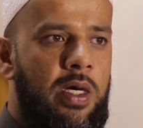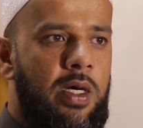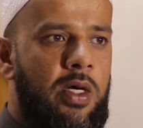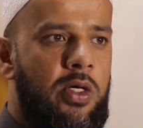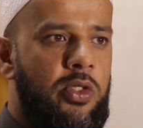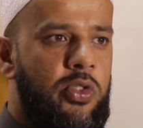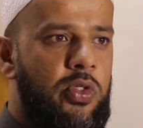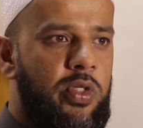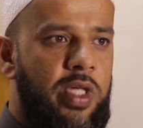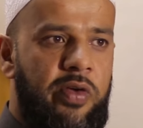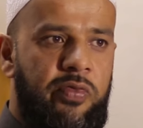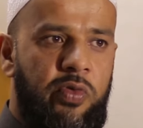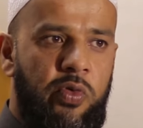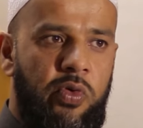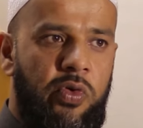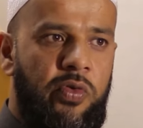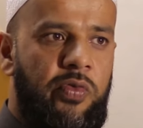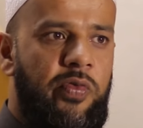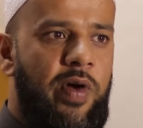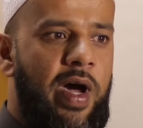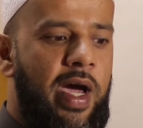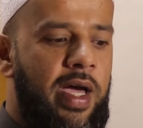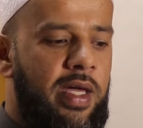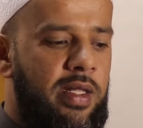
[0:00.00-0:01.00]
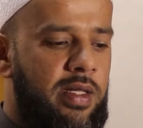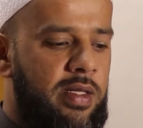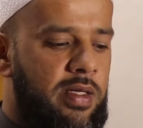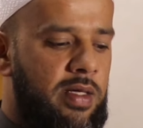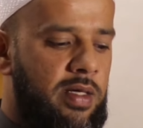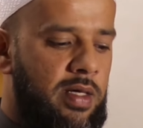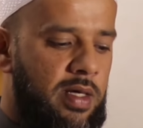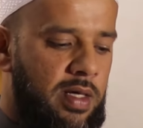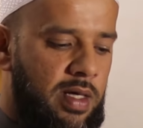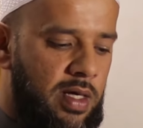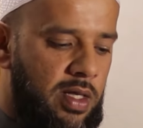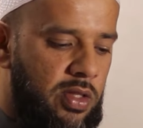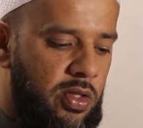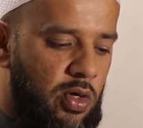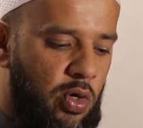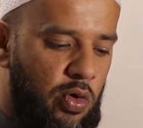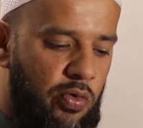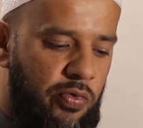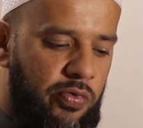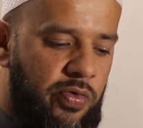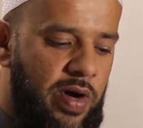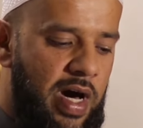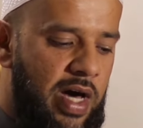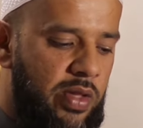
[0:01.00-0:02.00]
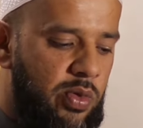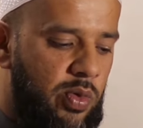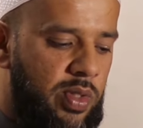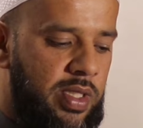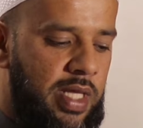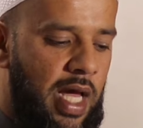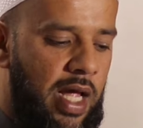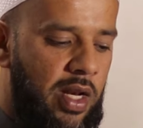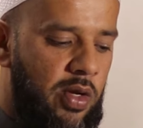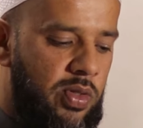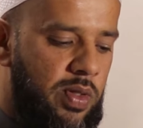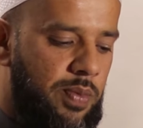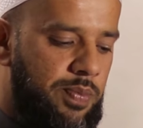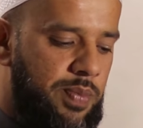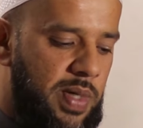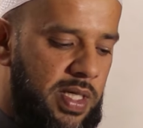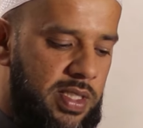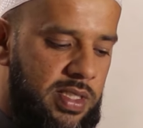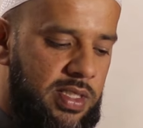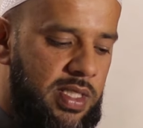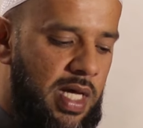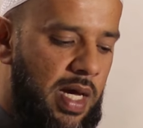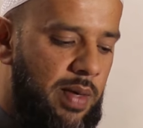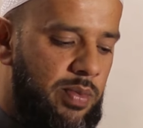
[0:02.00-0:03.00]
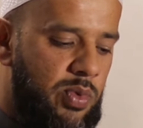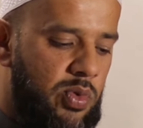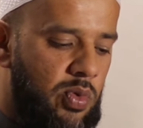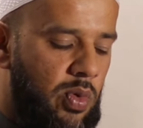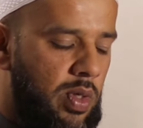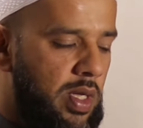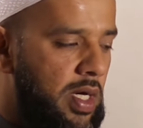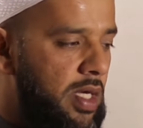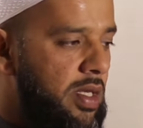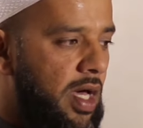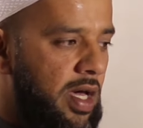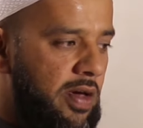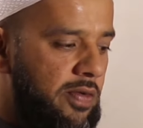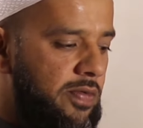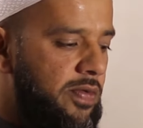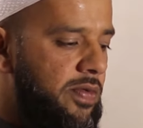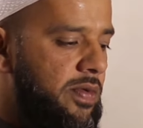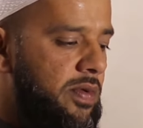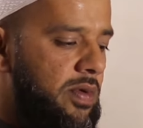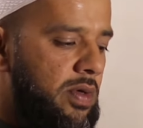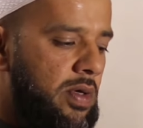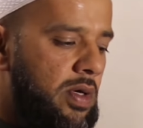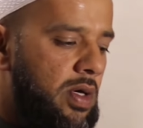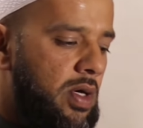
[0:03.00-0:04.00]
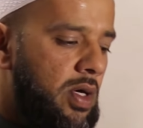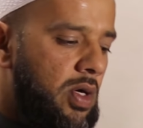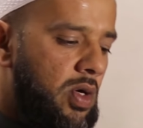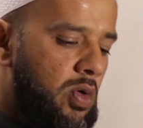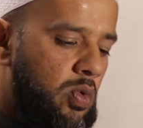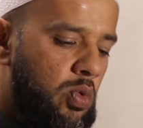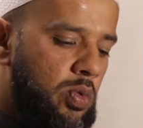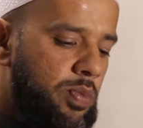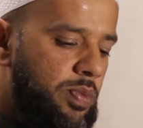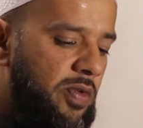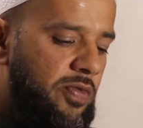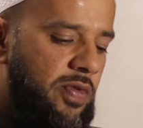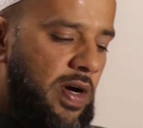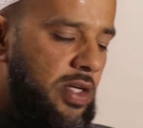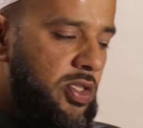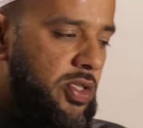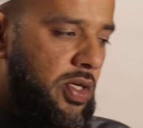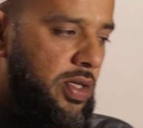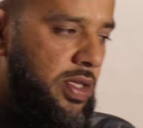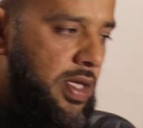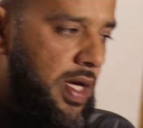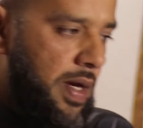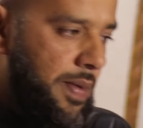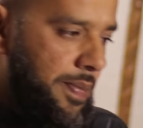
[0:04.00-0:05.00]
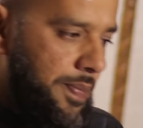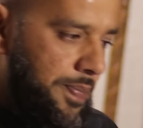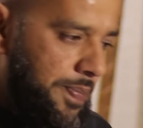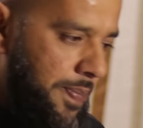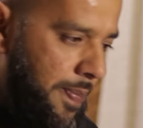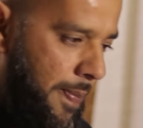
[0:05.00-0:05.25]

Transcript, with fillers: So therefore you find the Hufad will tell you the best time to learn Hifz would be Fajr time.